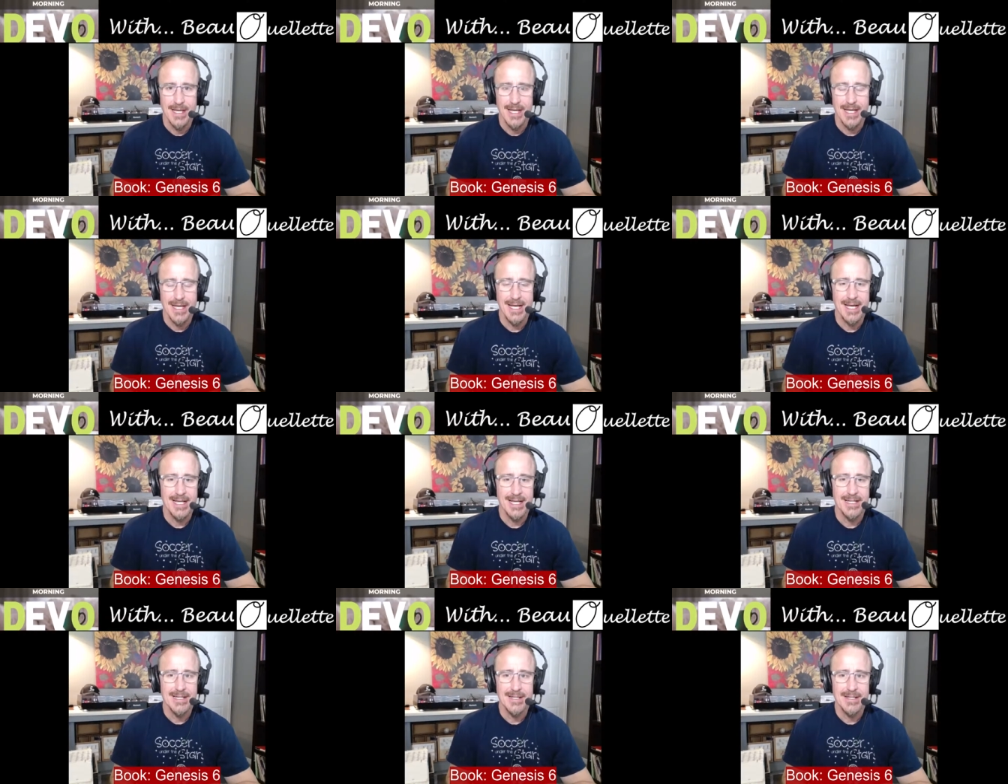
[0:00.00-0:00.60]

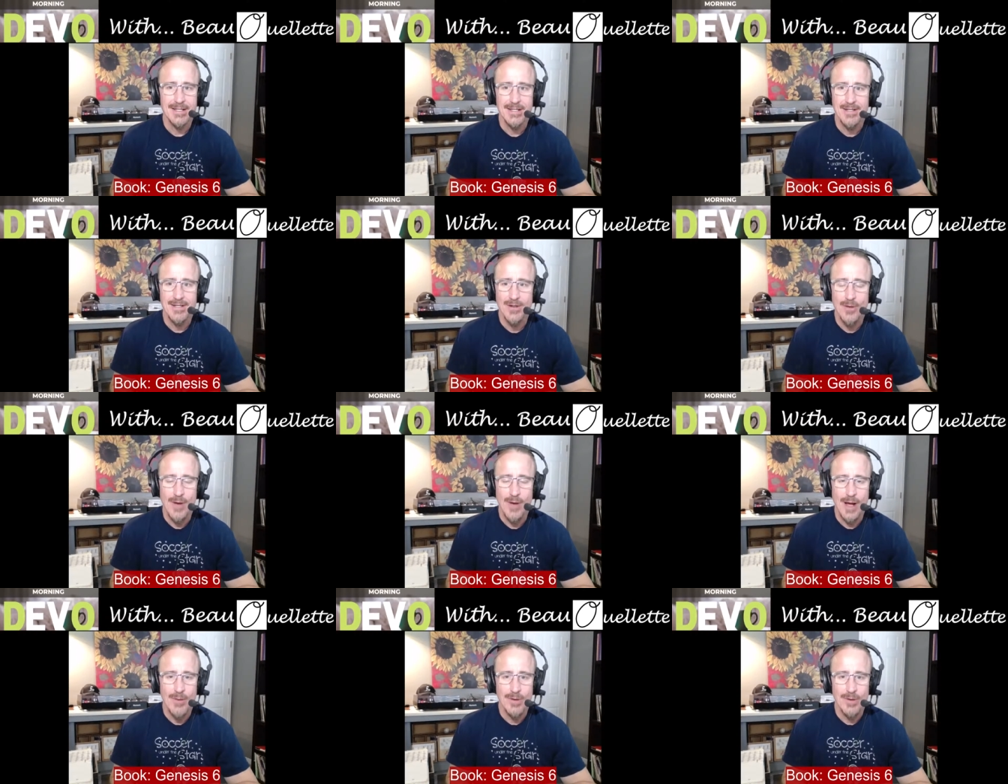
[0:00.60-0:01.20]
And, you
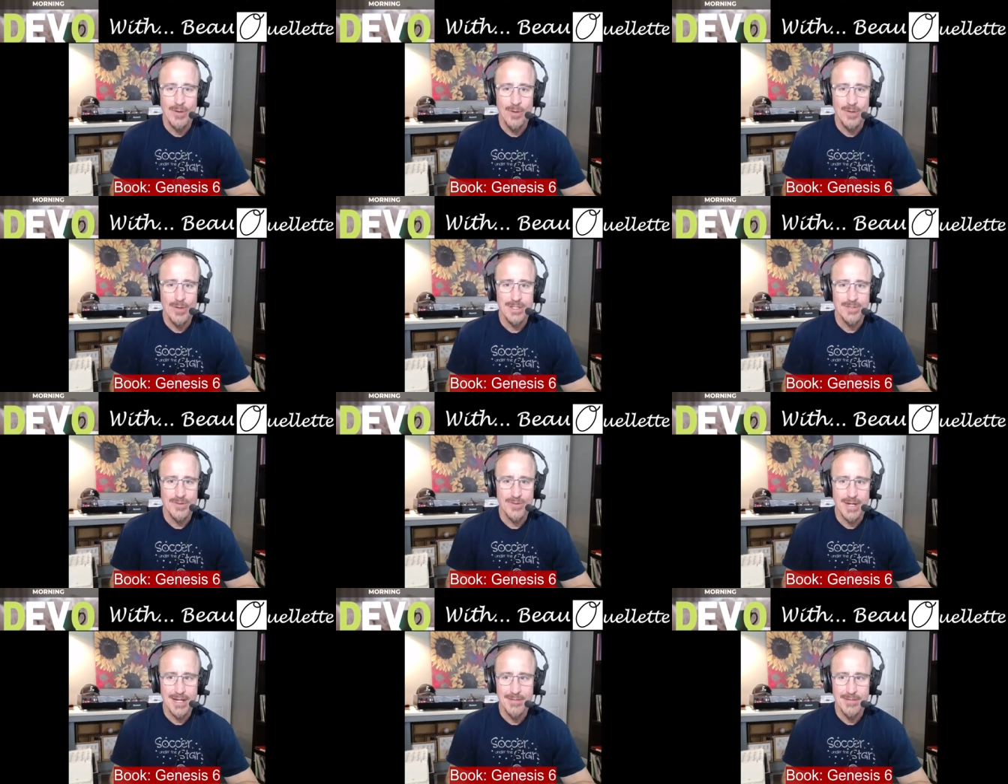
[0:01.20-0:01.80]
know, I would
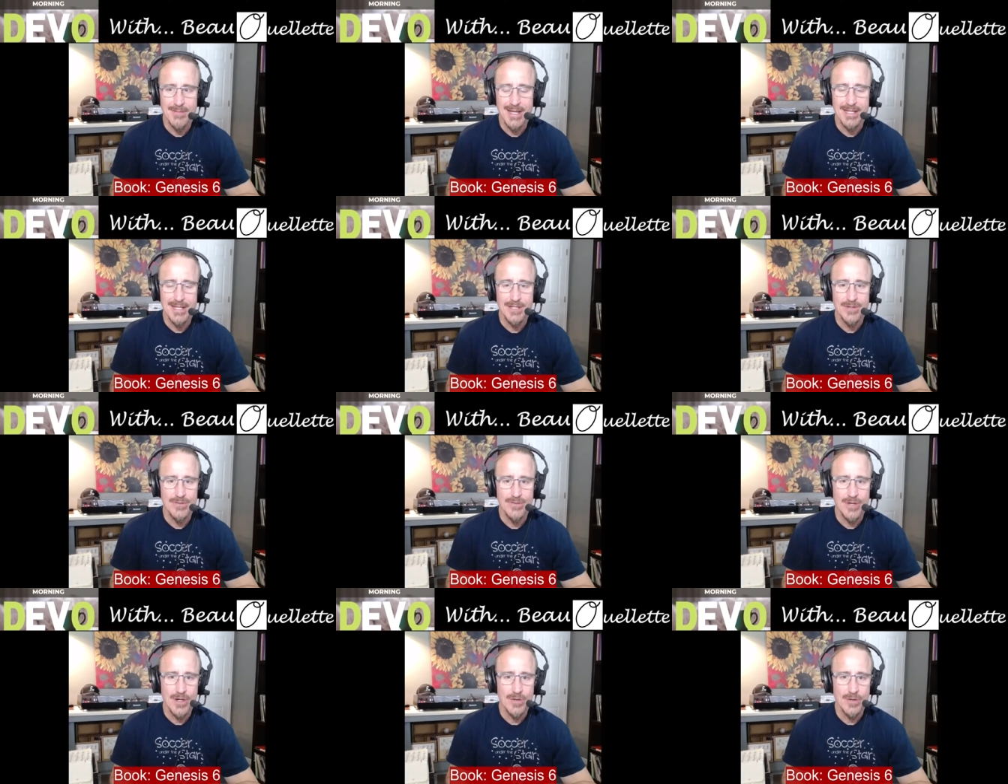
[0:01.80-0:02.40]
always recommend
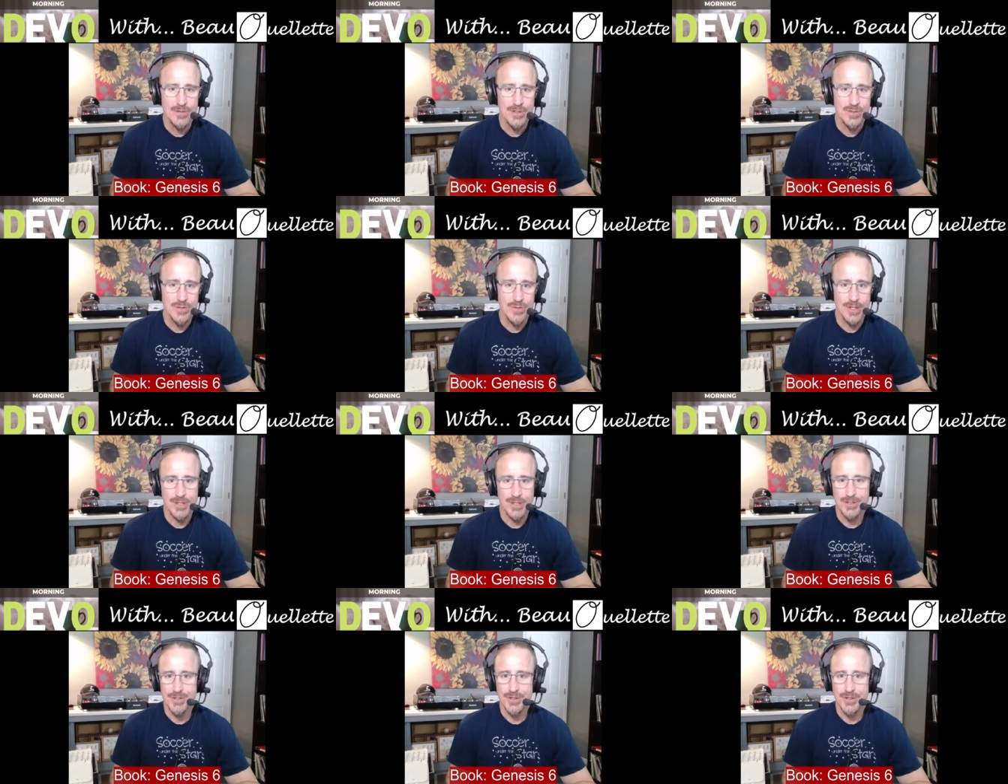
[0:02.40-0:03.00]
you go to
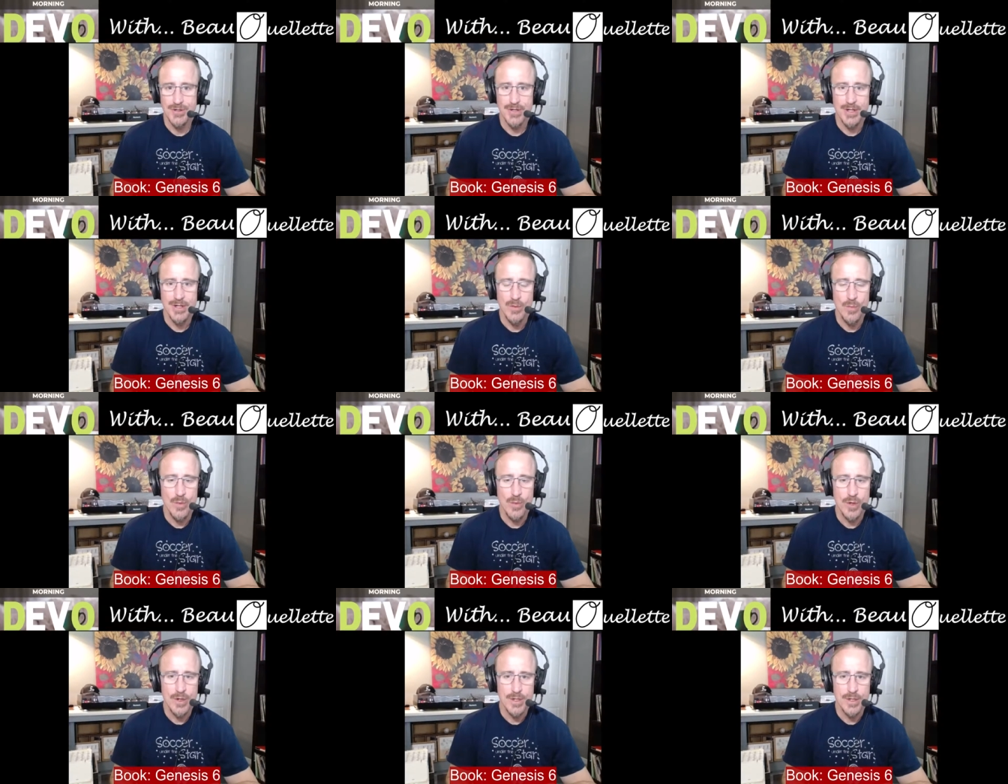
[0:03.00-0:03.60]

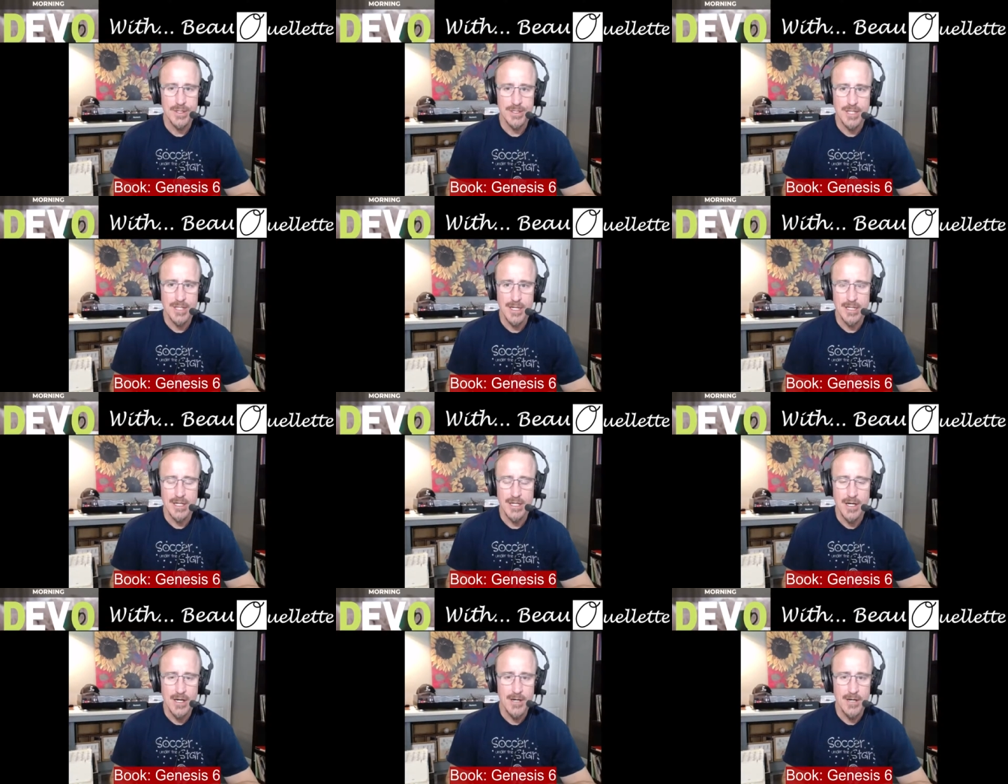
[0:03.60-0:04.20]

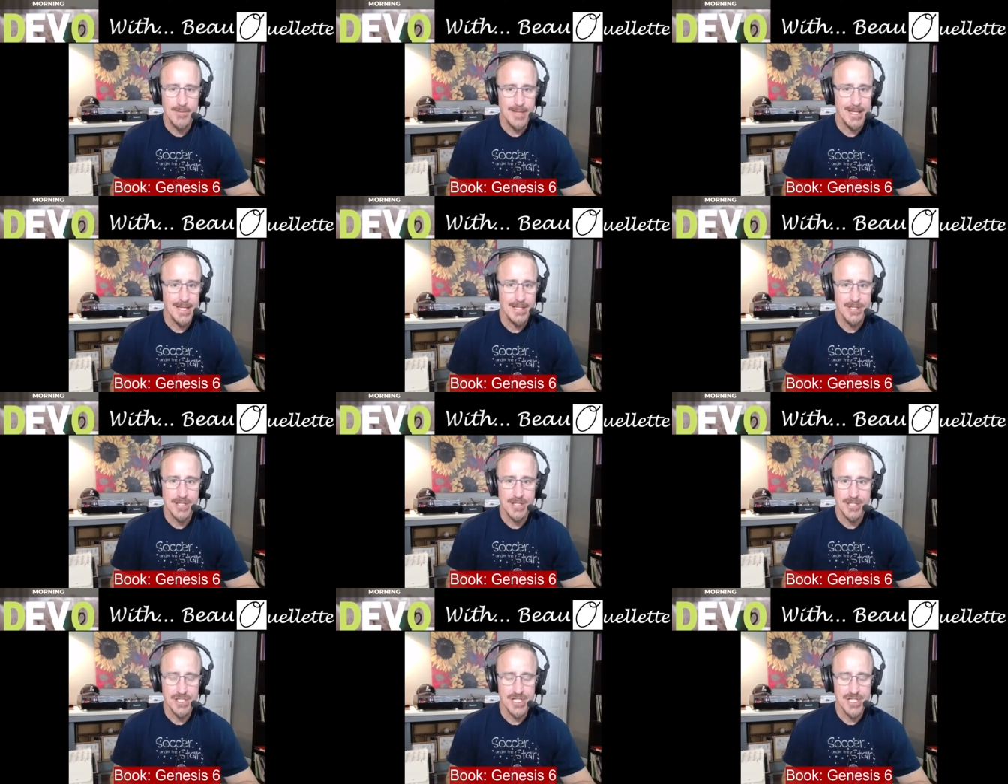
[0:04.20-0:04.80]
enduringword.com and
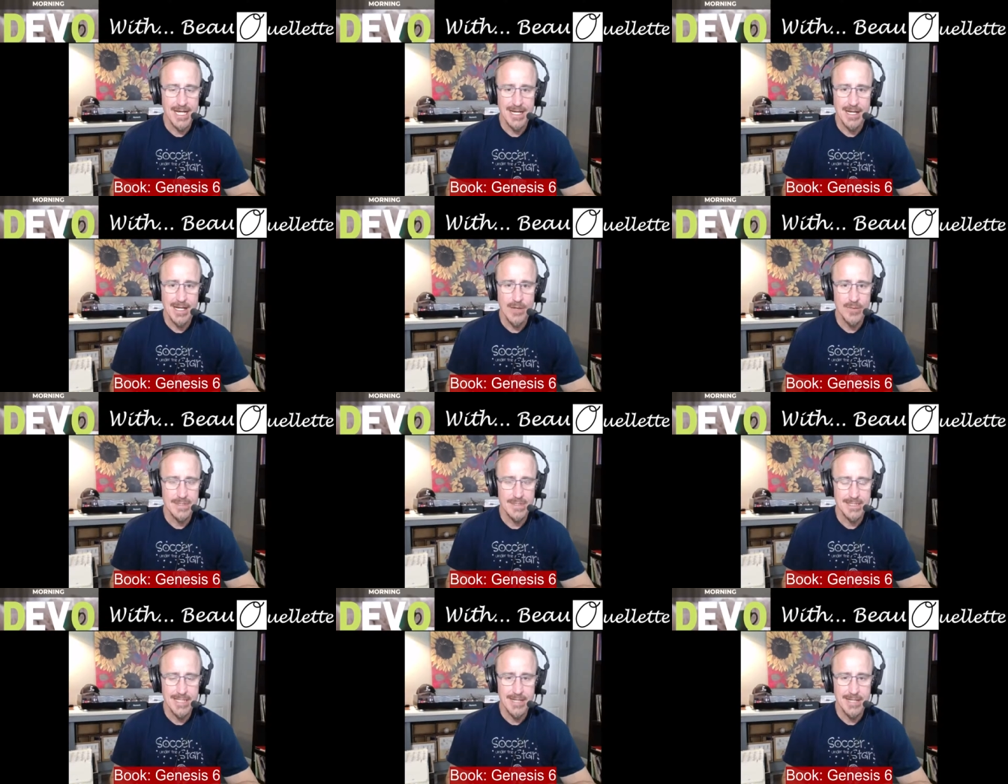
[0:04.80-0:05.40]
you could check out
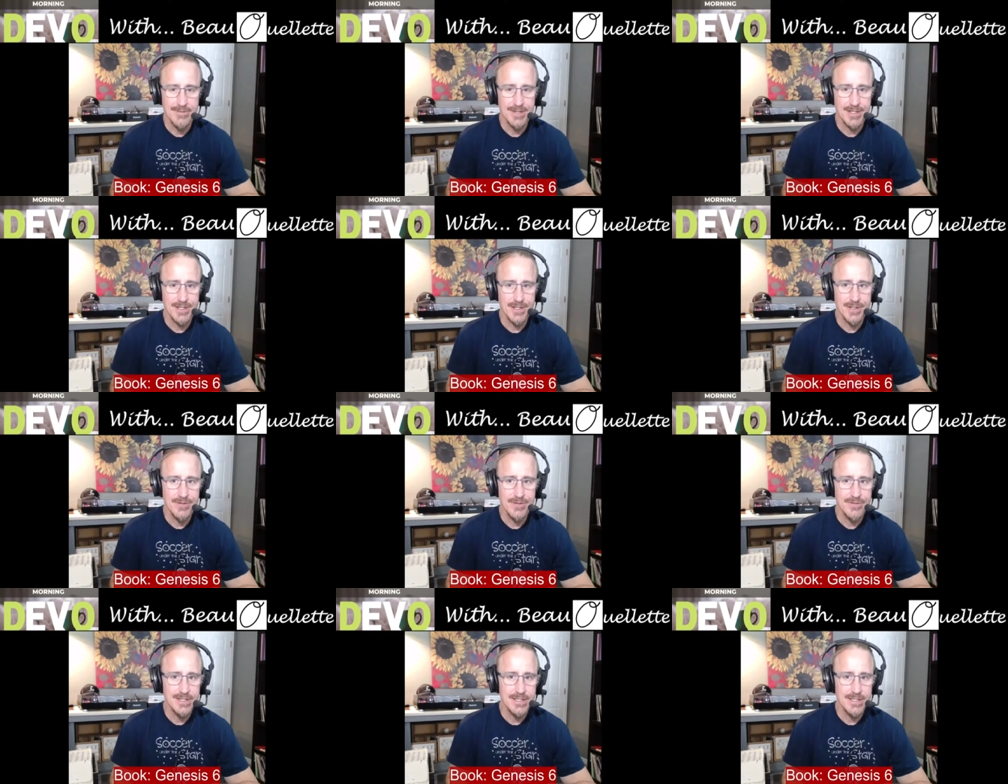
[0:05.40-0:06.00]
what David
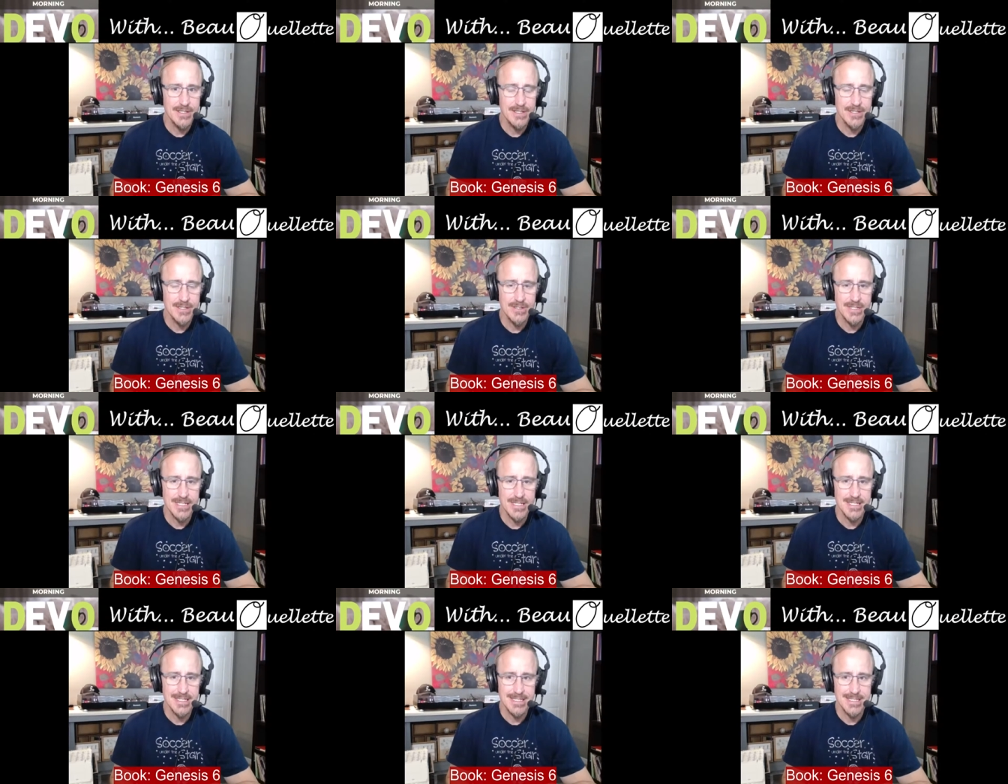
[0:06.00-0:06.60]

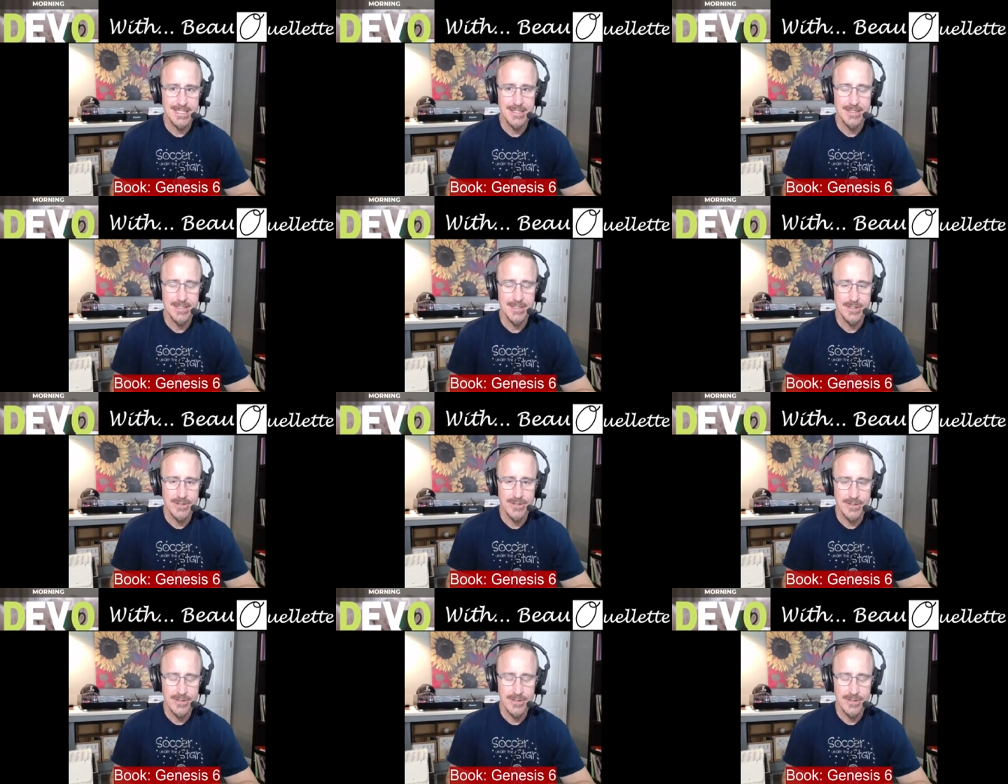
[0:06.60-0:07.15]
Guzik